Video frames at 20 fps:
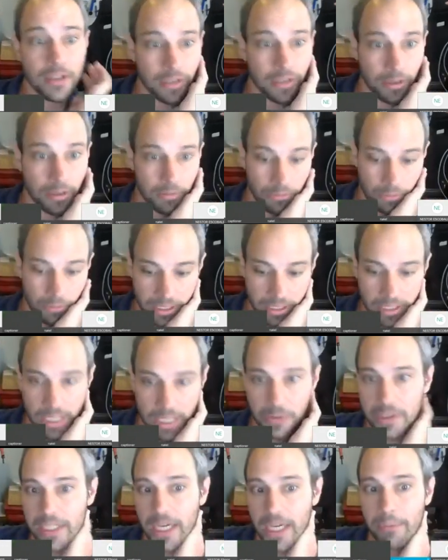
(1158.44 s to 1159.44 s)
So we're going to
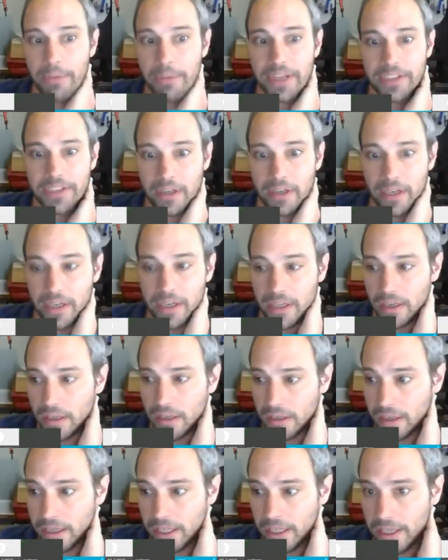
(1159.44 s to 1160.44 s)
narrow it down based on
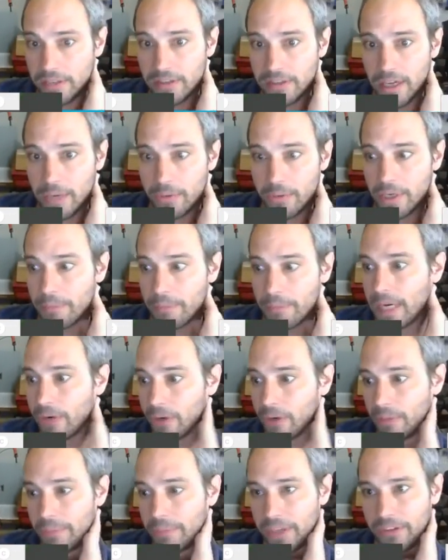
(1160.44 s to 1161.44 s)
our needs. I want to
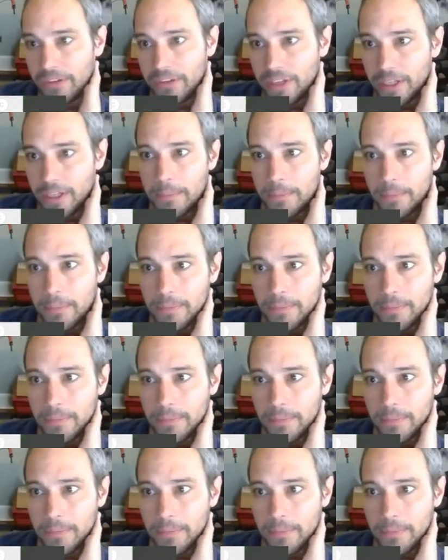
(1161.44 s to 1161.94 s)
power a big city.